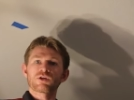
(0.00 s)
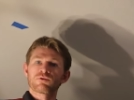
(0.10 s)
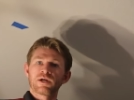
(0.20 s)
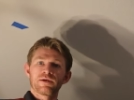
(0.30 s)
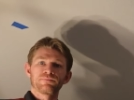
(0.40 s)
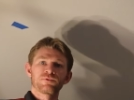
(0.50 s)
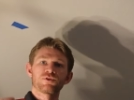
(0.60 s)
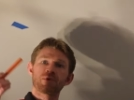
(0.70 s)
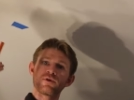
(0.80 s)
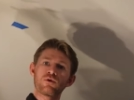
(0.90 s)
Okay,
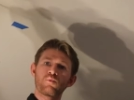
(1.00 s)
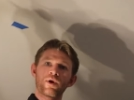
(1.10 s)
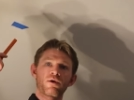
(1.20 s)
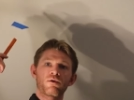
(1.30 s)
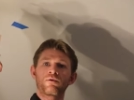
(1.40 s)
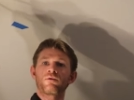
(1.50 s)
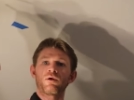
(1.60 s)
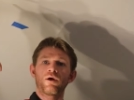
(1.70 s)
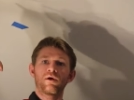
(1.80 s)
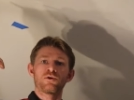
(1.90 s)
so we know where
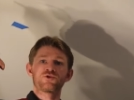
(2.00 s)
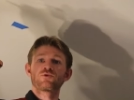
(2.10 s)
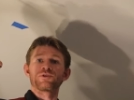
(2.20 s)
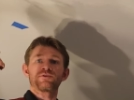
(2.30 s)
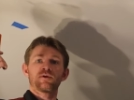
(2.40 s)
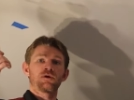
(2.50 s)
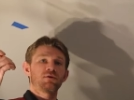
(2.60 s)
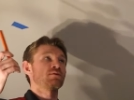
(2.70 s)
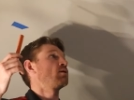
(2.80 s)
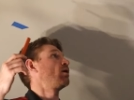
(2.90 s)
uh, our joists
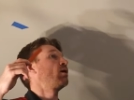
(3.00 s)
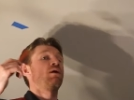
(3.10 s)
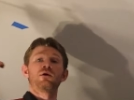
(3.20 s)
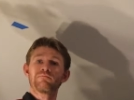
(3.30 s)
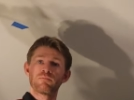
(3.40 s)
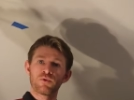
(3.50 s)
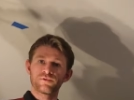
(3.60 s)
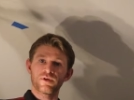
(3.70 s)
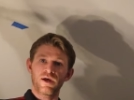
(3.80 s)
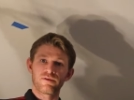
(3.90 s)
are uh, on
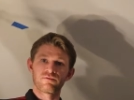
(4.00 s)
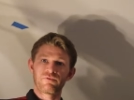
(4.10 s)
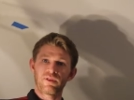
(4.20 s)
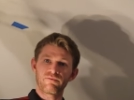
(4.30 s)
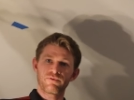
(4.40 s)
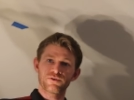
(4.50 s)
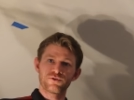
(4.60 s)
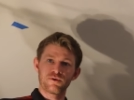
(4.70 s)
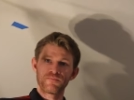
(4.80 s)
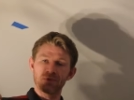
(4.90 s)
both sides of the light
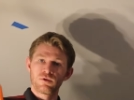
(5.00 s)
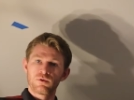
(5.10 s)
fixture.